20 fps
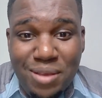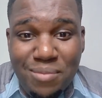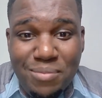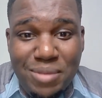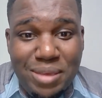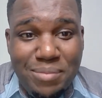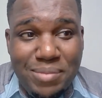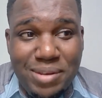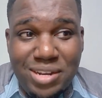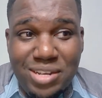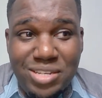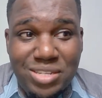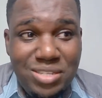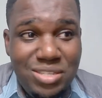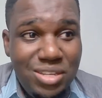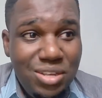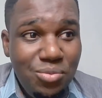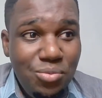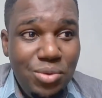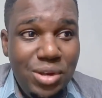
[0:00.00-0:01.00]
Maybe the
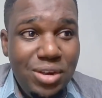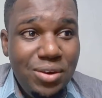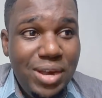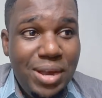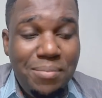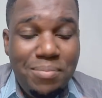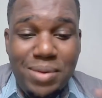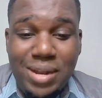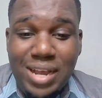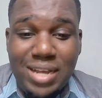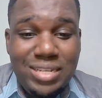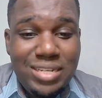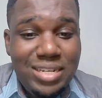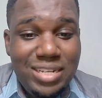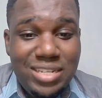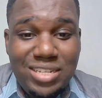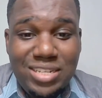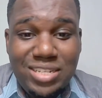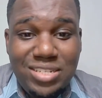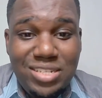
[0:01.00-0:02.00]
where I planted
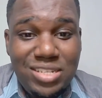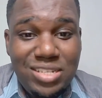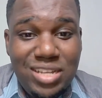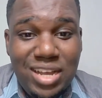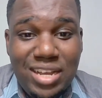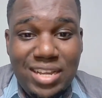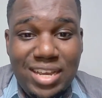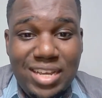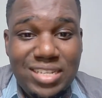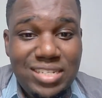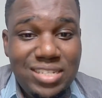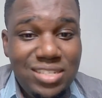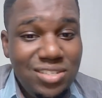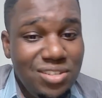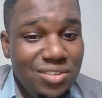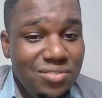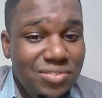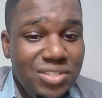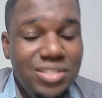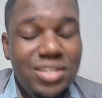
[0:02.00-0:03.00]
it, it's not getting
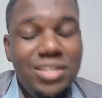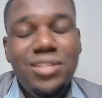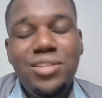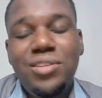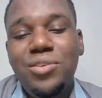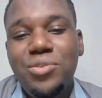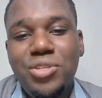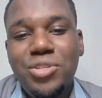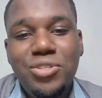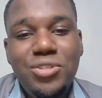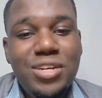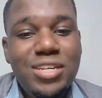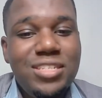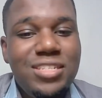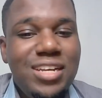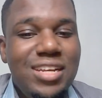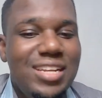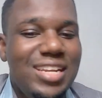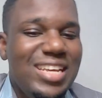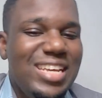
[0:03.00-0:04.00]
sufficient
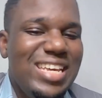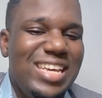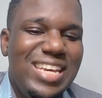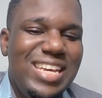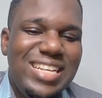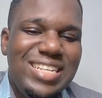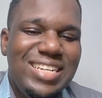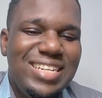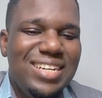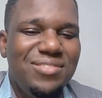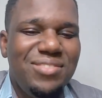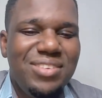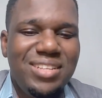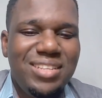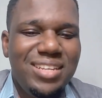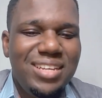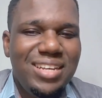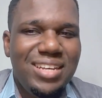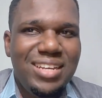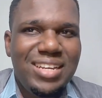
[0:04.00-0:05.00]
nutrients and the heat and
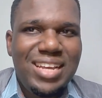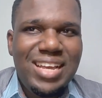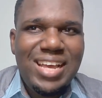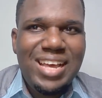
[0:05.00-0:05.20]
everything.